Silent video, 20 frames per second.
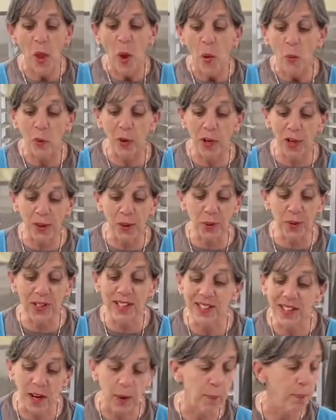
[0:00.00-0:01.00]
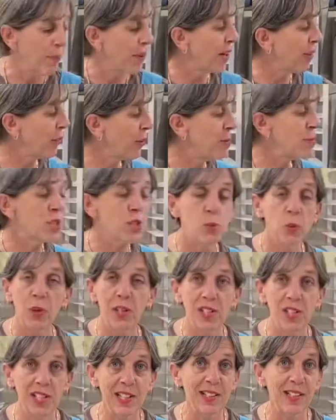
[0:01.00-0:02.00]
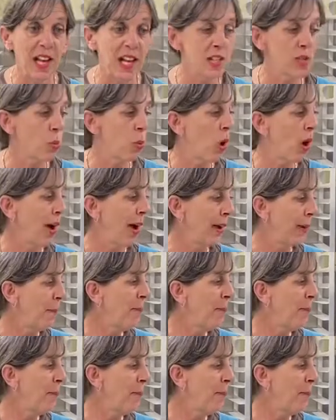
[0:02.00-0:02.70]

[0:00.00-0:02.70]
We're not going there. But if I'm squinting, that's why.